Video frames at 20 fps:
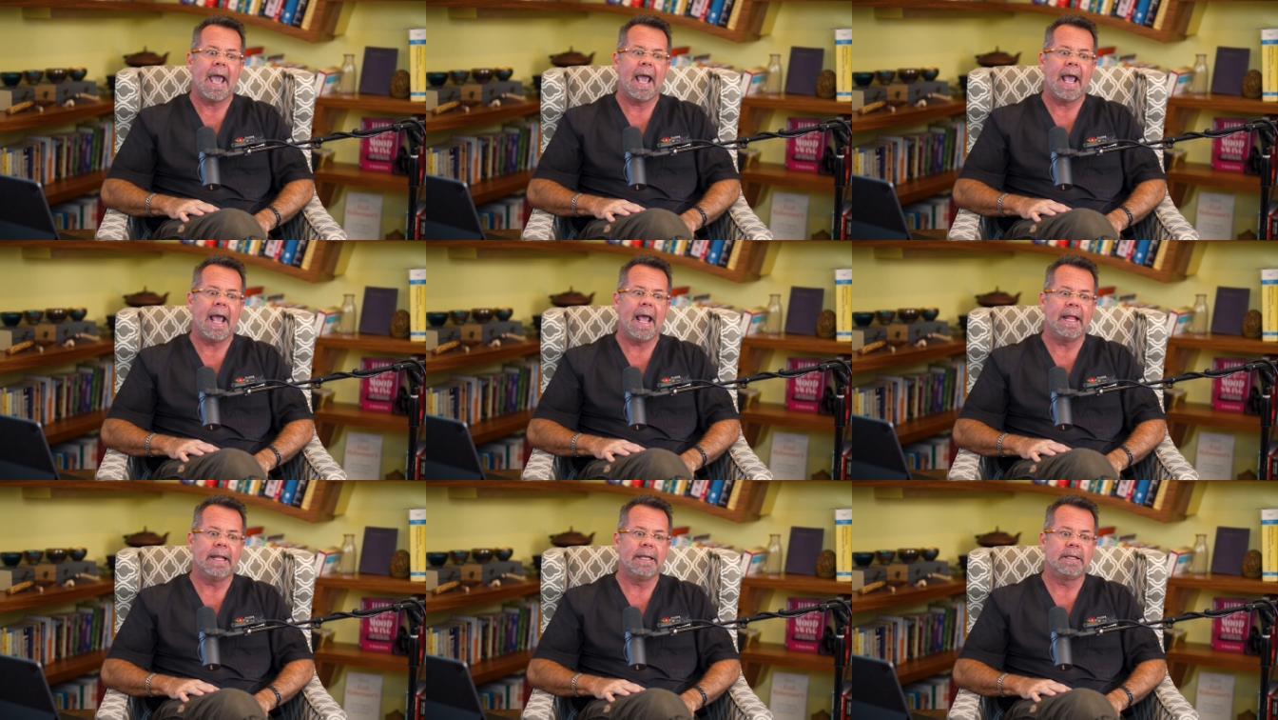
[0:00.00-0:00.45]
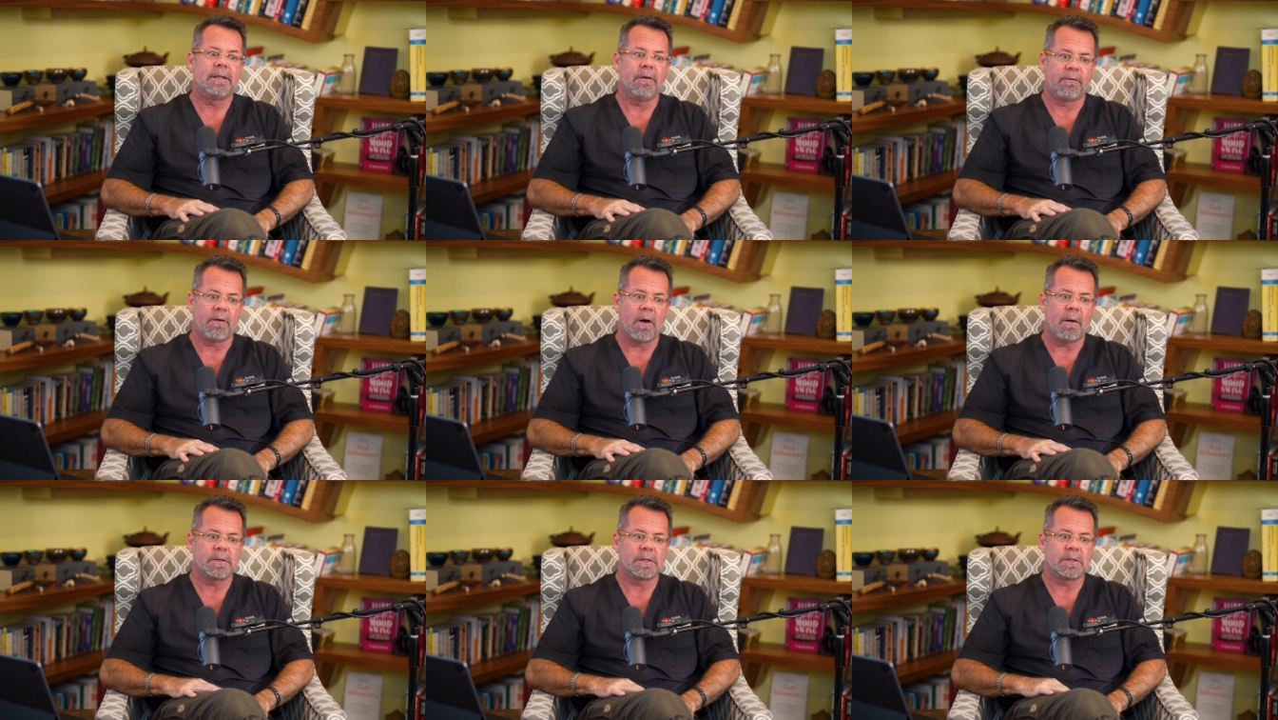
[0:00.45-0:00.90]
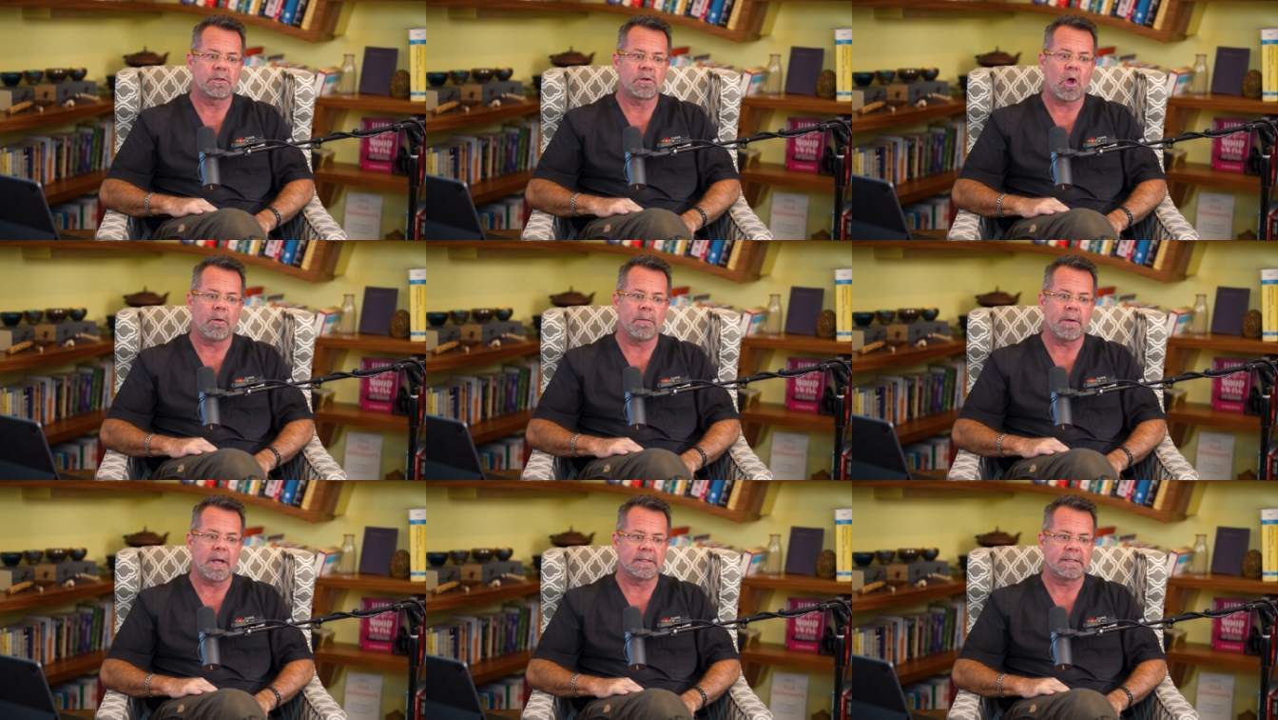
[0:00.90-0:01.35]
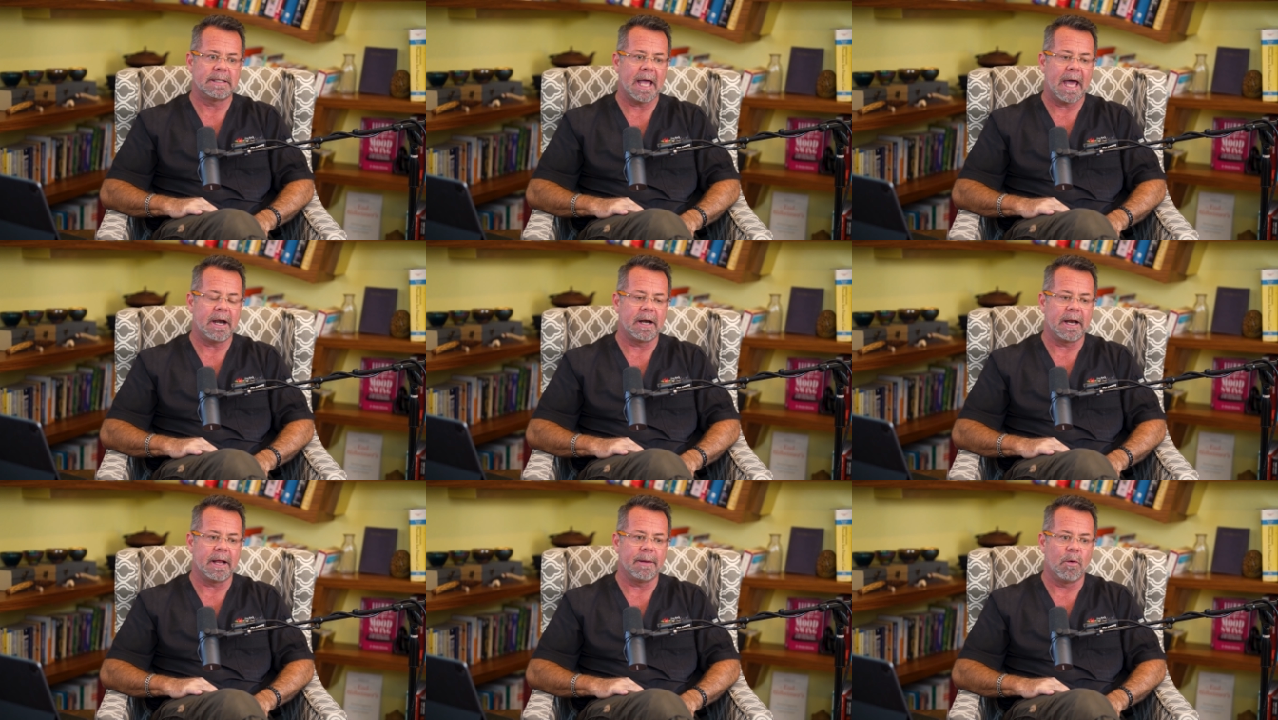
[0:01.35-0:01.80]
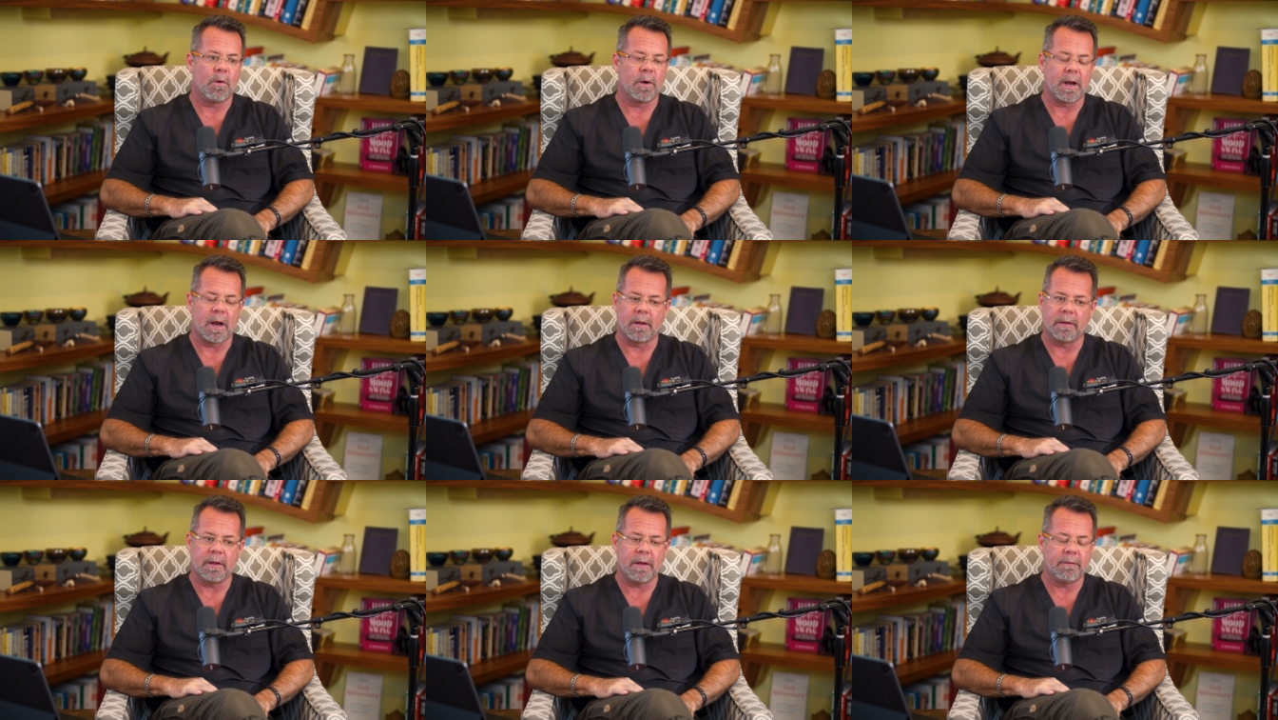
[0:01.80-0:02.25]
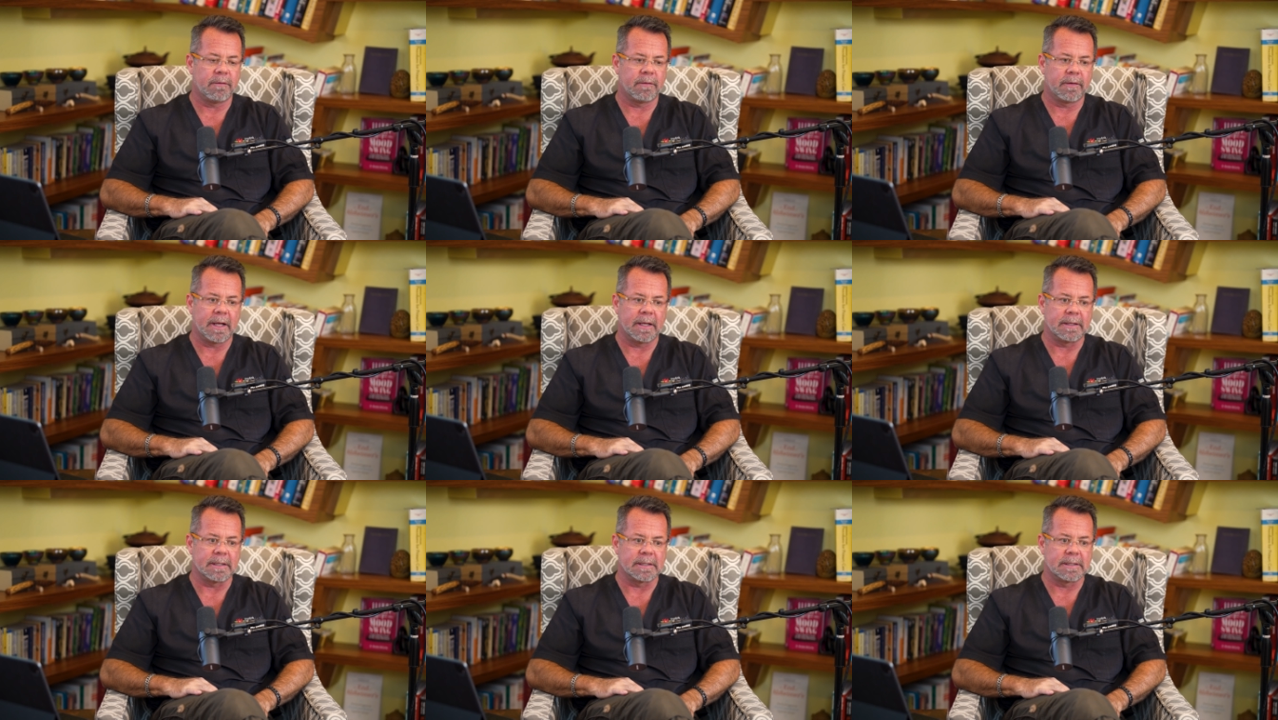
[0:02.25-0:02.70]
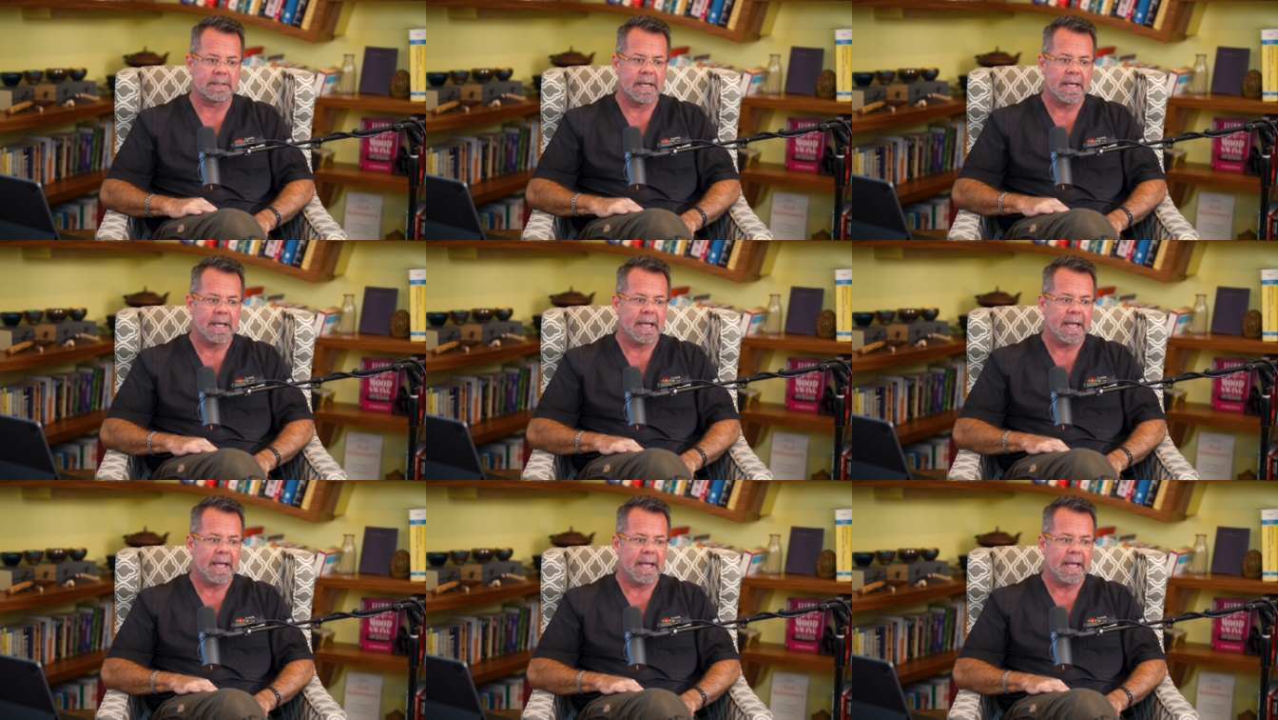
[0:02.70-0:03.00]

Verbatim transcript: And the pharmacist called me on Saturday morning. I'll never forget this.